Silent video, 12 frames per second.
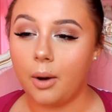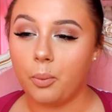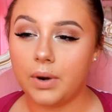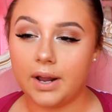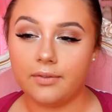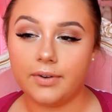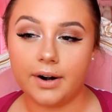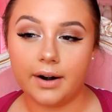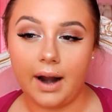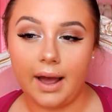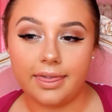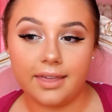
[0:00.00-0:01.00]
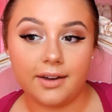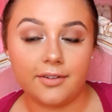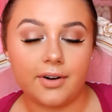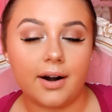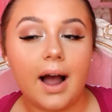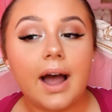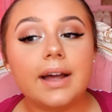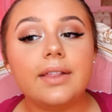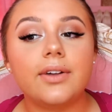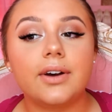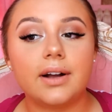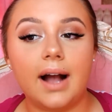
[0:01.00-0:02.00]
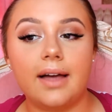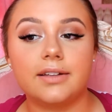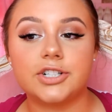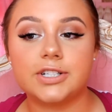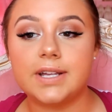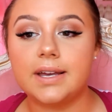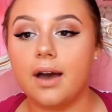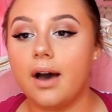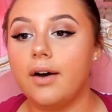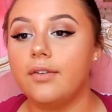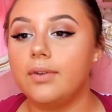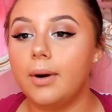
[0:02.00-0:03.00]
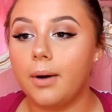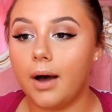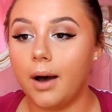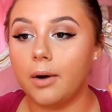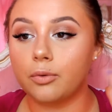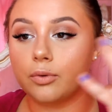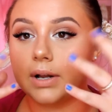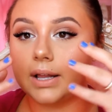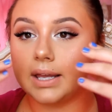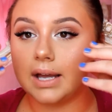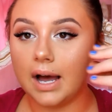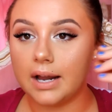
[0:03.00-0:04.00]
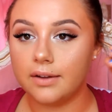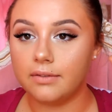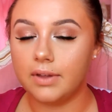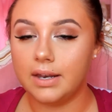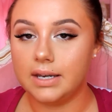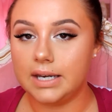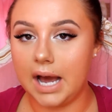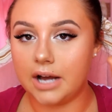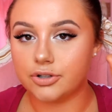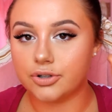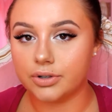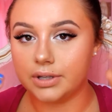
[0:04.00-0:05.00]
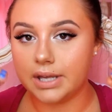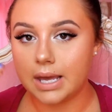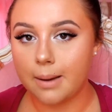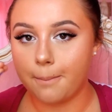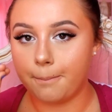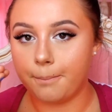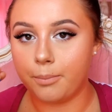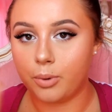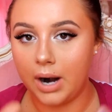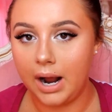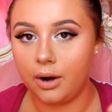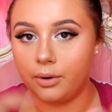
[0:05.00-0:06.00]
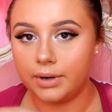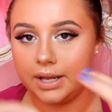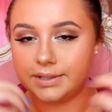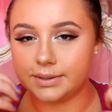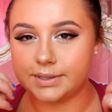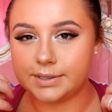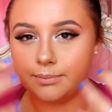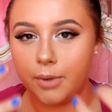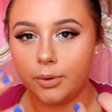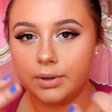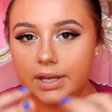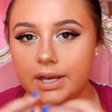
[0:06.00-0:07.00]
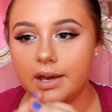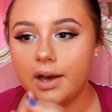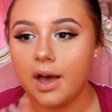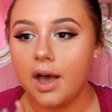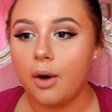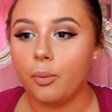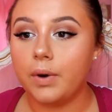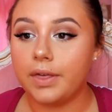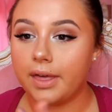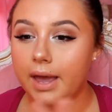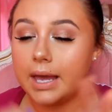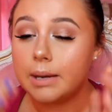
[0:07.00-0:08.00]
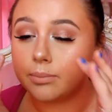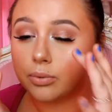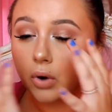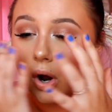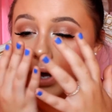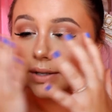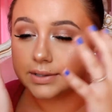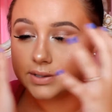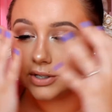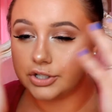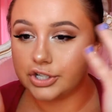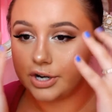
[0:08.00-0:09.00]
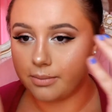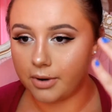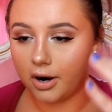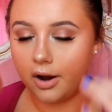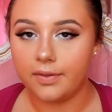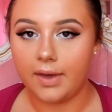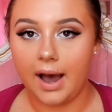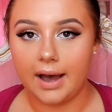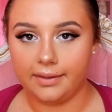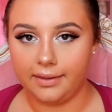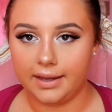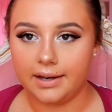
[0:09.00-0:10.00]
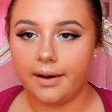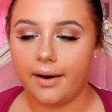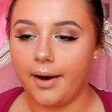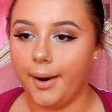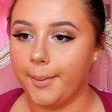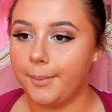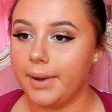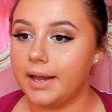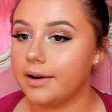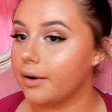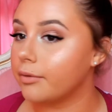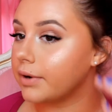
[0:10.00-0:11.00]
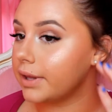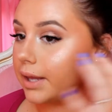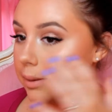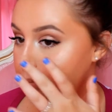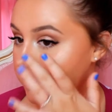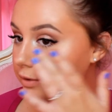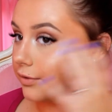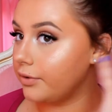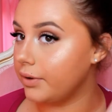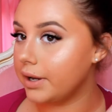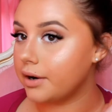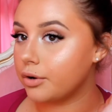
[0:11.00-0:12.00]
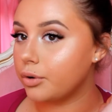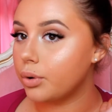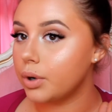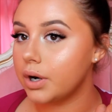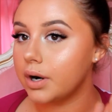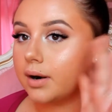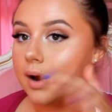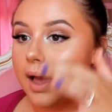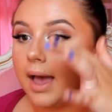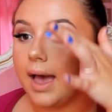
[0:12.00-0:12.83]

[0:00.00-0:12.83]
whenever I think of her eye look, I just think of really kind of naturally brown and smoky with a bronze shimmer on the eyelid and a really beautiful inner corner